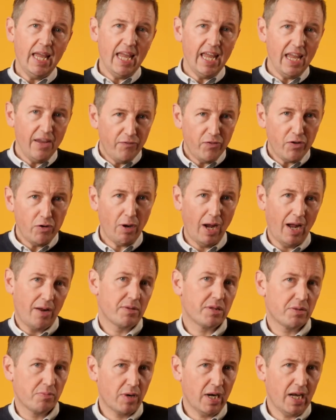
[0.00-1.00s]
If you have
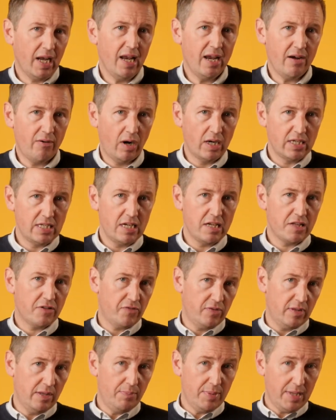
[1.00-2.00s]
some clear ideas
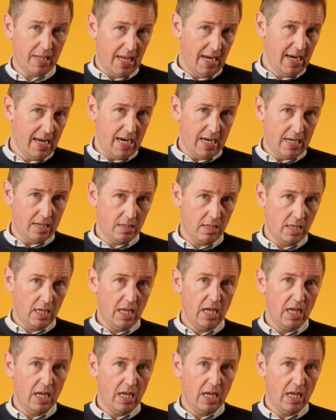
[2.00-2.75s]
from the beginning,